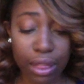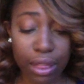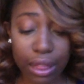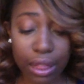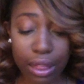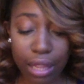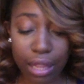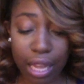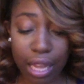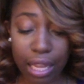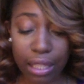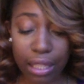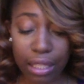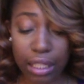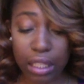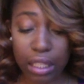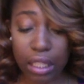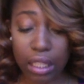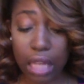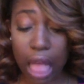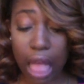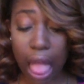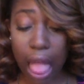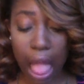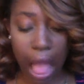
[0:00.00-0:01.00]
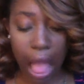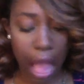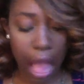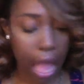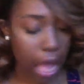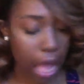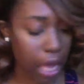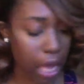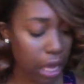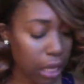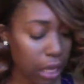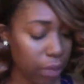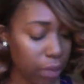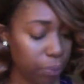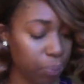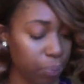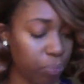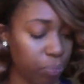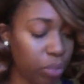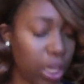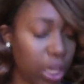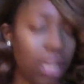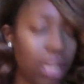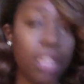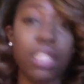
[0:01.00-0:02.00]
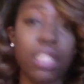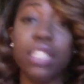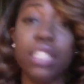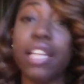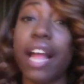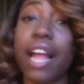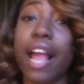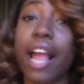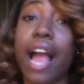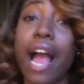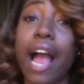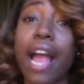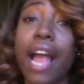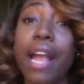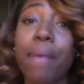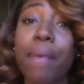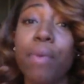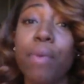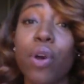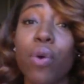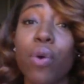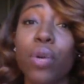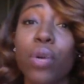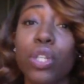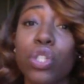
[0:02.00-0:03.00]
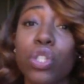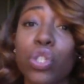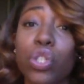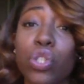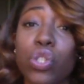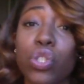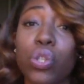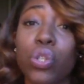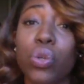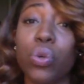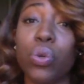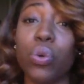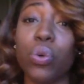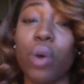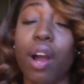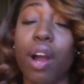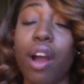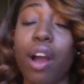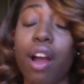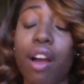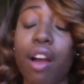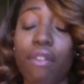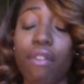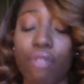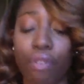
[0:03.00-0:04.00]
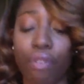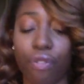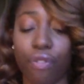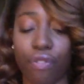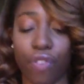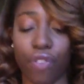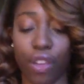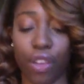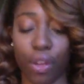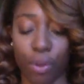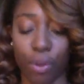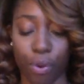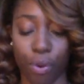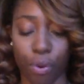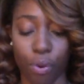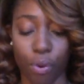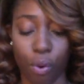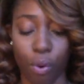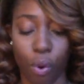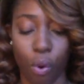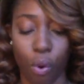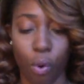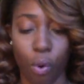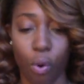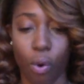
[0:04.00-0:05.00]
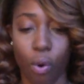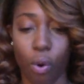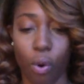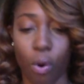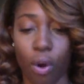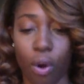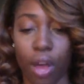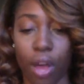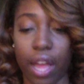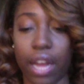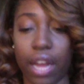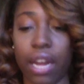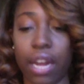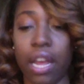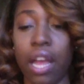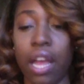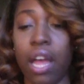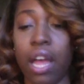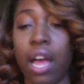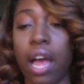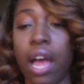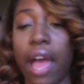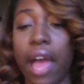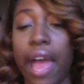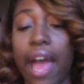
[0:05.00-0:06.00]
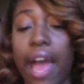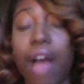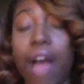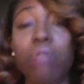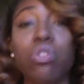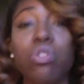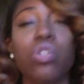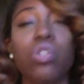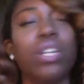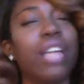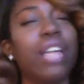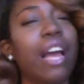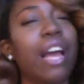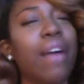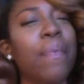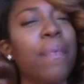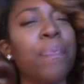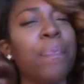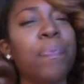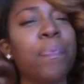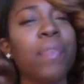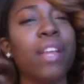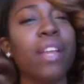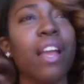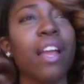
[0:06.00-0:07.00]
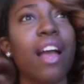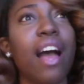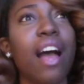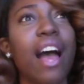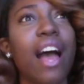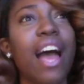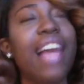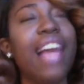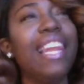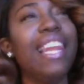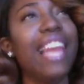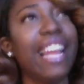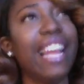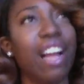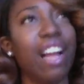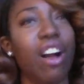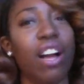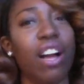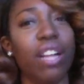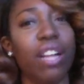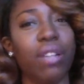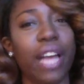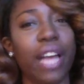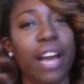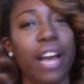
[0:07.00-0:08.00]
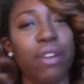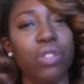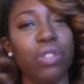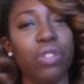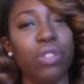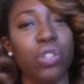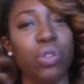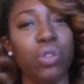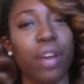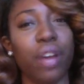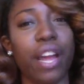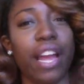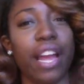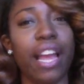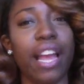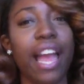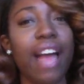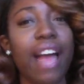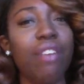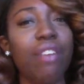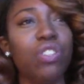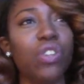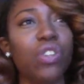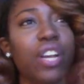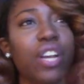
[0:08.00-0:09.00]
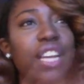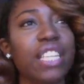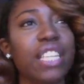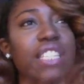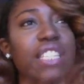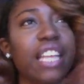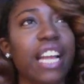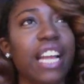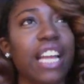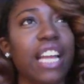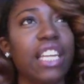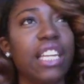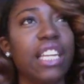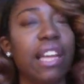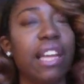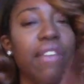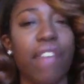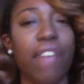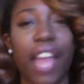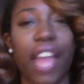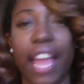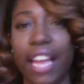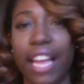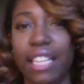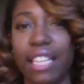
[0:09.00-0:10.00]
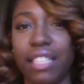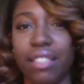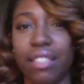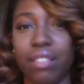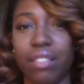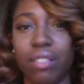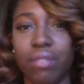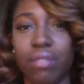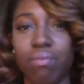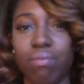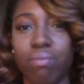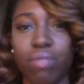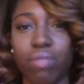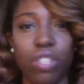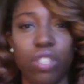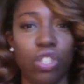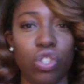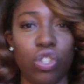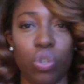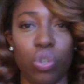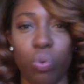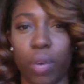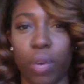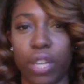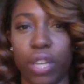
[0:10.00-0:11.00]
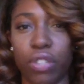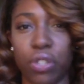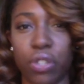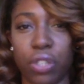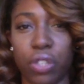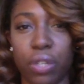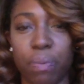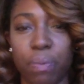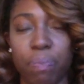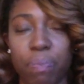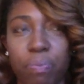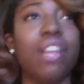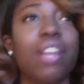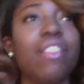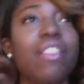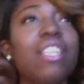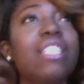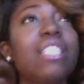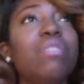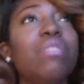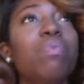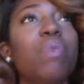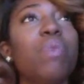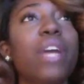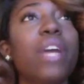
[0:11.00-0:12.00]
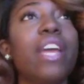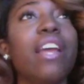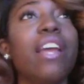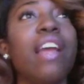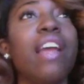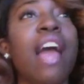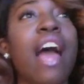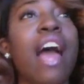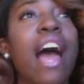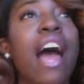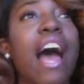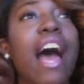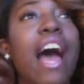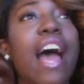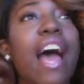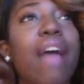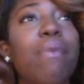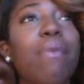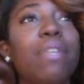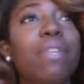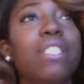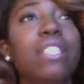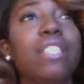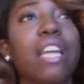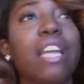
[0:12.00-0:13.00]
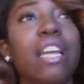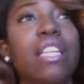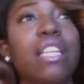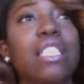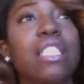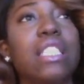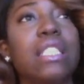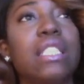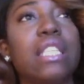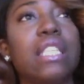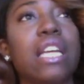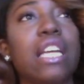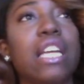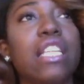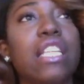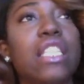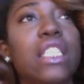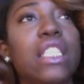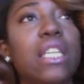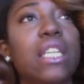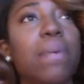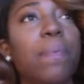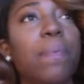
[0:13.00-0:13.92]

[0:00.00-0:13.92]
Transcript: today I am going to do a review on Outre. Now, I like Outre. Outre is like a love-hate situation. This wig, I would say it's